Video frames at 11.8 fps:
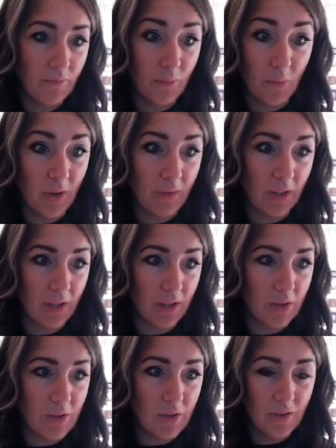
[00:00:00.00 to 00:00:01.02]
whatever color
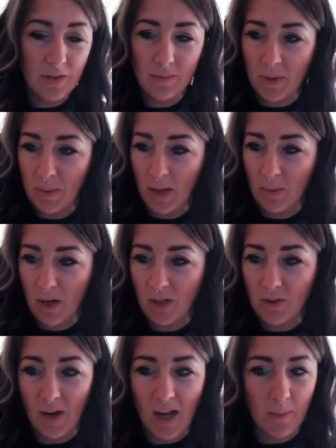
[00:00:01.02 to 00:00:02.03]
you choose. Maybe I want to
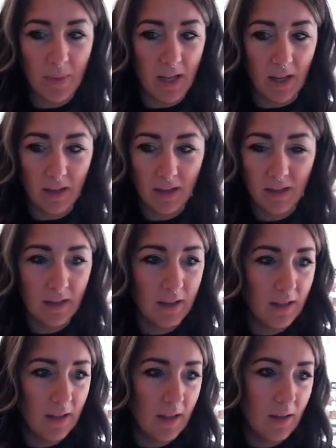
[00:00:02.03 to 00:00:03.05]
do hot pink.
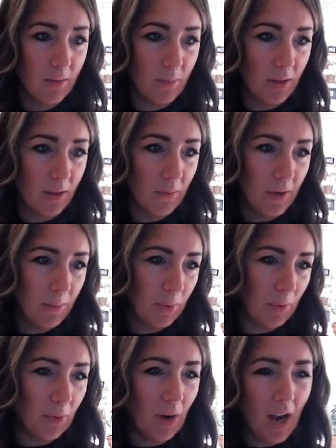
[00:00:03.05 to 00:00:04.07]
But the one
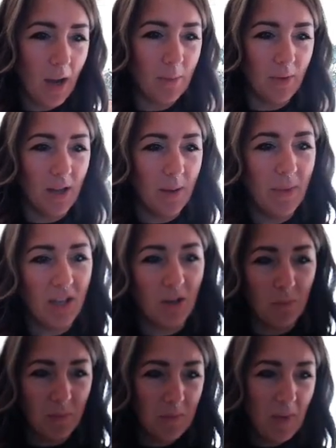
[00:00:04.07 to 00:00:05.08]
problem that you're
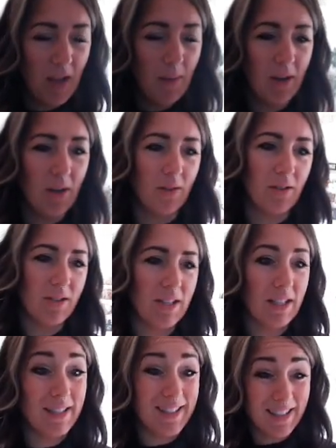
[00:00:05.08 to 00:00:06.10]
maybe
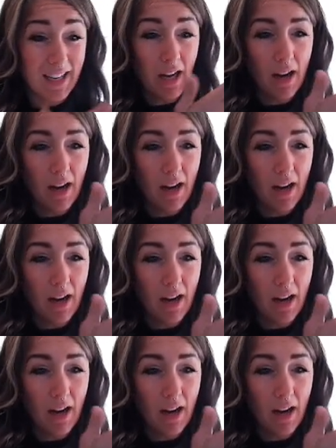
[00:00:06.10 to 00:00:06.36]
noticing is it's kind